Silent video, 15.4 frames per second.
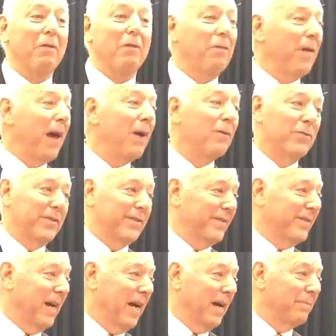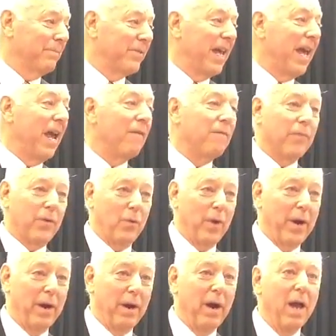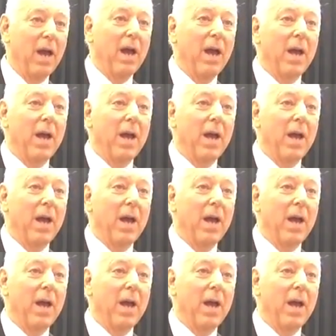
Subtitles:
1,000 times everywhere.